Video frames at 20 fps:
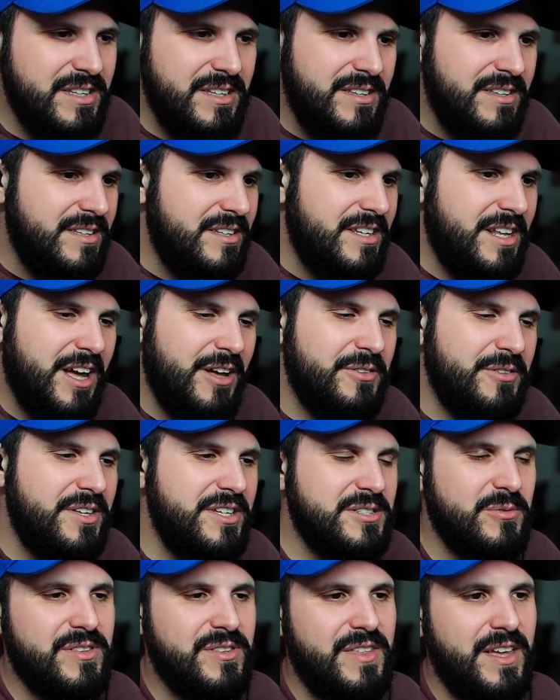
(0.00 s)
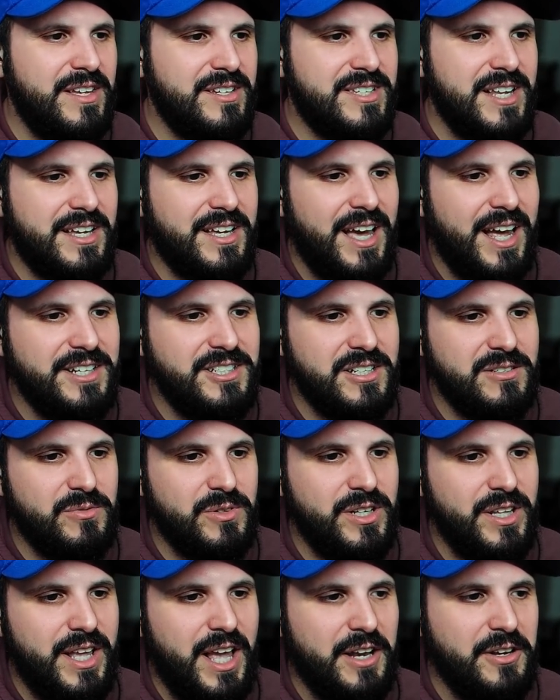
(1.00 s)
you know, these were things that kind of just
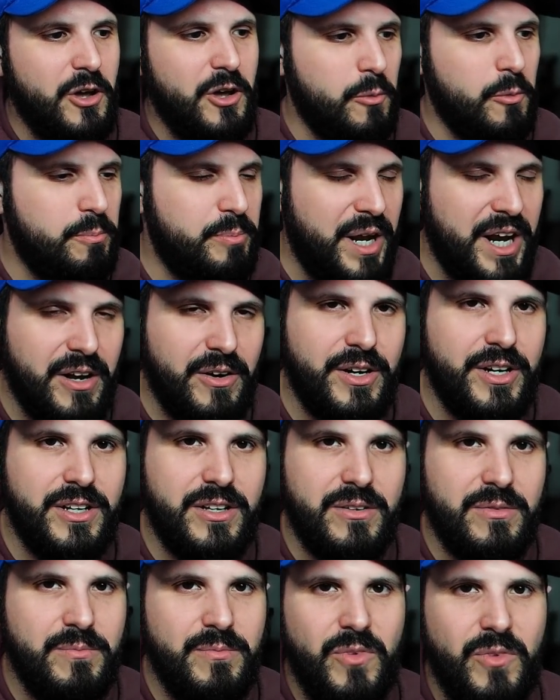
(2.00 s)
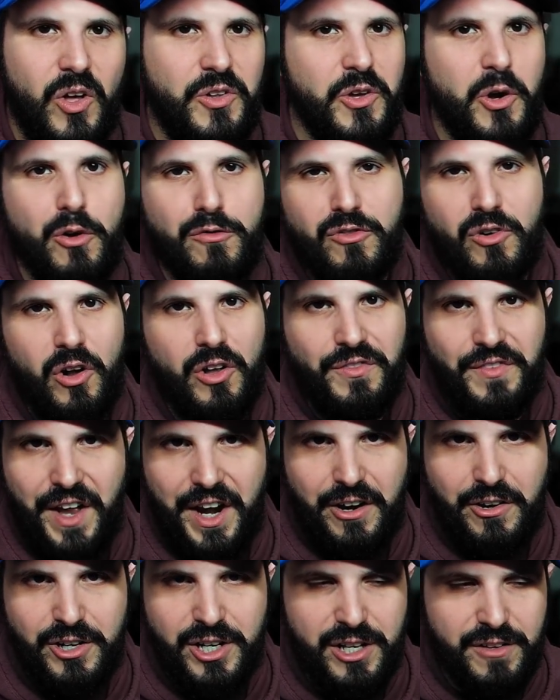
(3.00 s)
really had no bearing on the overall
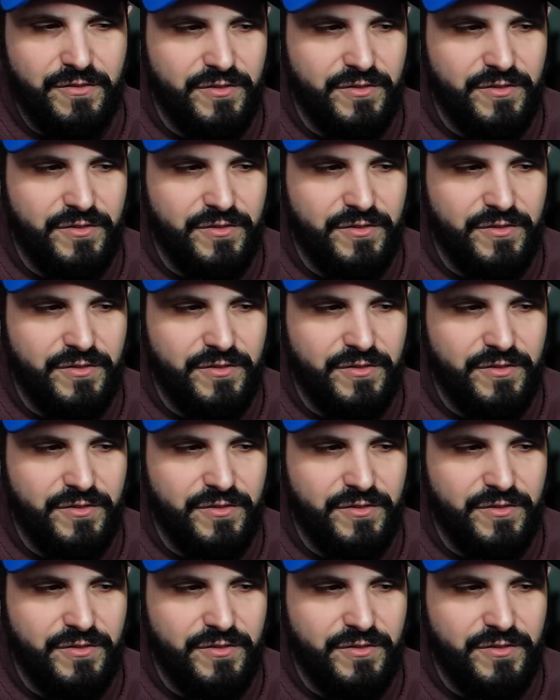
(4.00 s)
narrative.